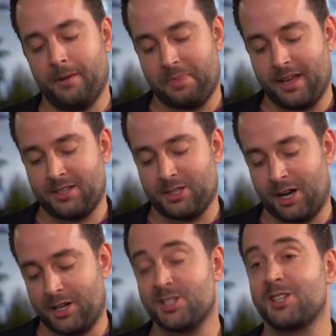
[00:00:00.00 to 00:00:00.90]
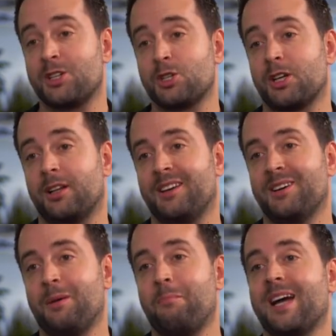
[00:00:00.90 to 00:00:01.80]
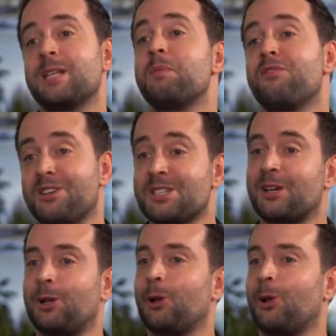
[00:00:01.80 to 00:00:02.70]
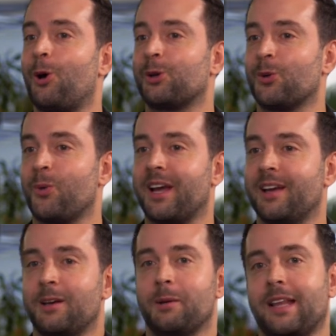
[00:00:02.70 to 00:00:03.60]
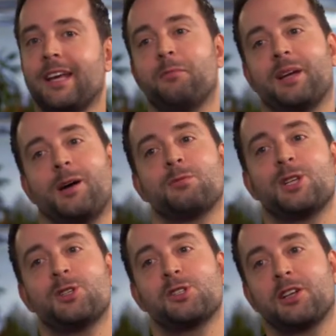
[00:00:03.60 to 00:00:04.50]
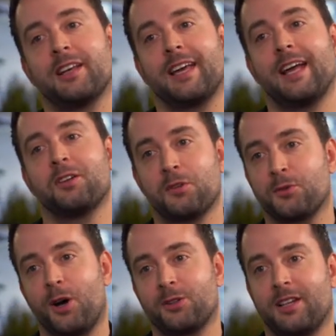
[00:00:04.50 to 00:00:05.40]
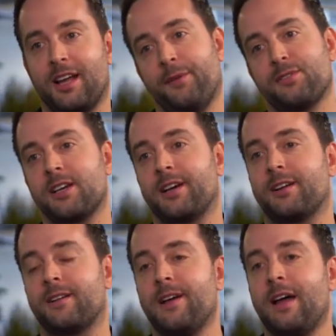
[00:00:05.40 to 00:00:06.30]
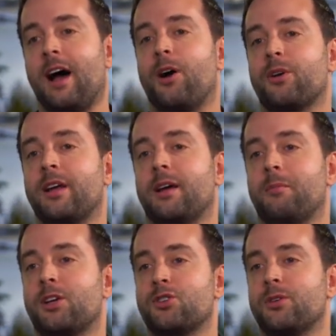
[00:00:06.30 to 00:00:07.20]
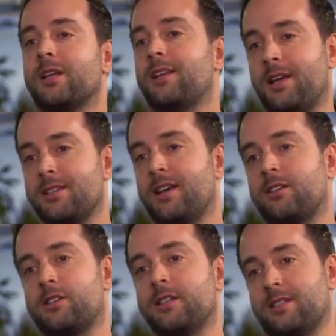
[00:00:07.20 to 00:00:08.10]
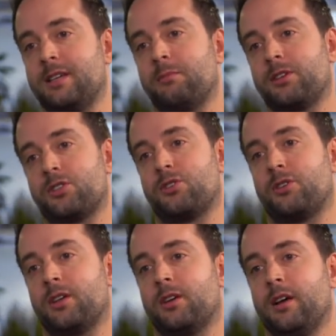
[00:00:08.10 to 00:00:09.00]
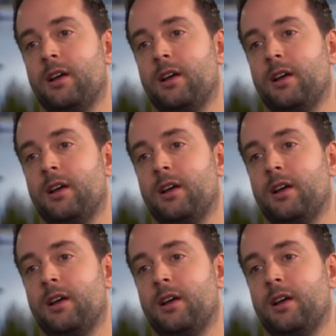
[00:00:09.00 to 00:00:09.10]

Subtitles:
that starts digitally, might be physical along the way, and then becomes digital again throughout the life cycle? How can I make sure that that is actually a seamless journey?